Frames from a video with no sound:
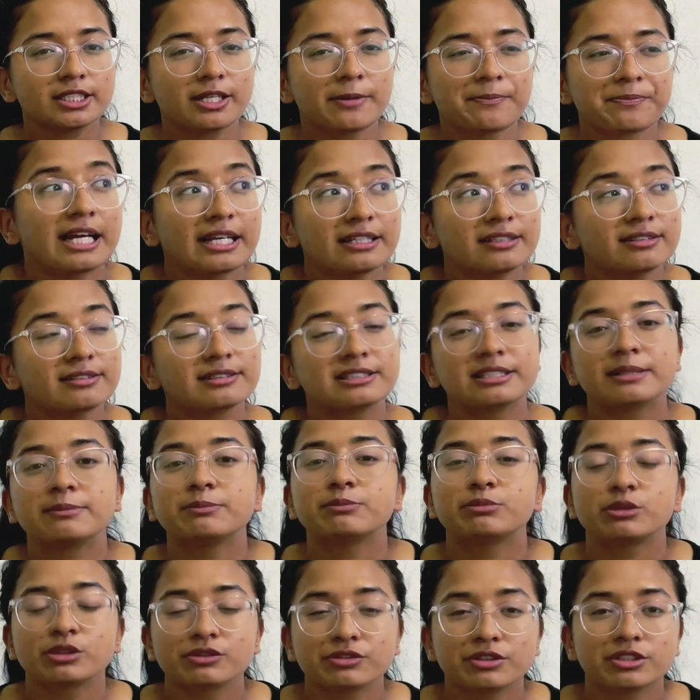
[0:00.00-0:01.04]
Yes, some
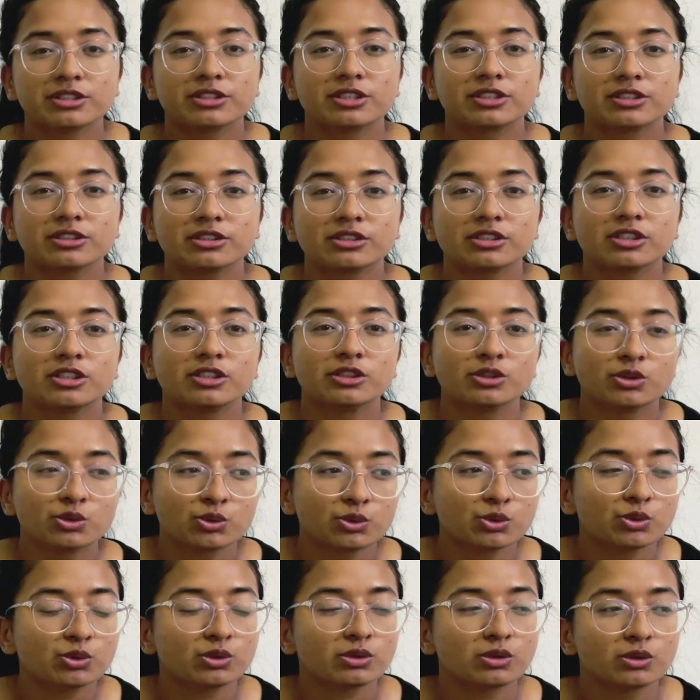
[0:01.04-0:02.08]
professors
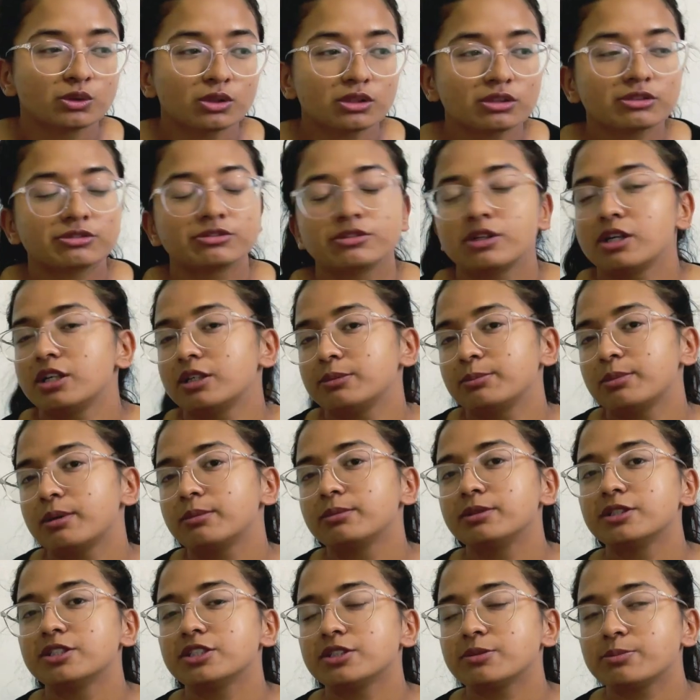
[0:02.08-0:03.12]
do look for
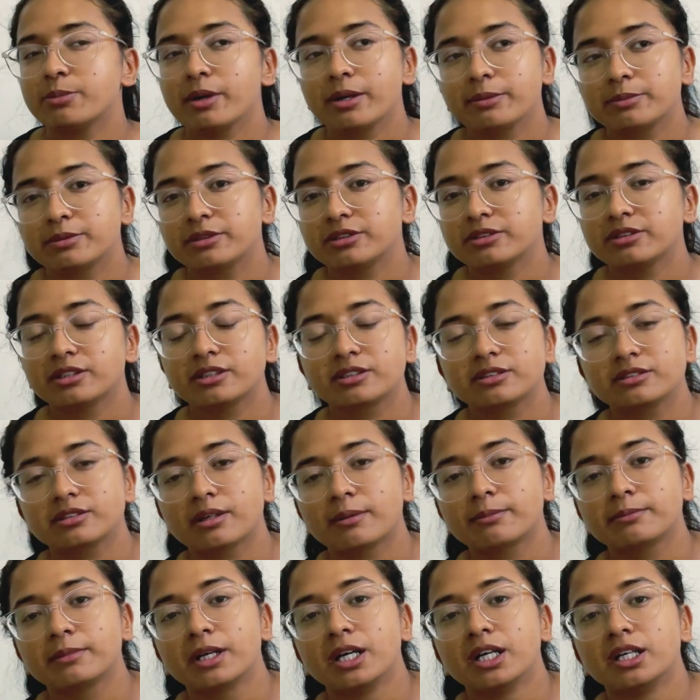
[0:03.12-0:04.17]
published papers in some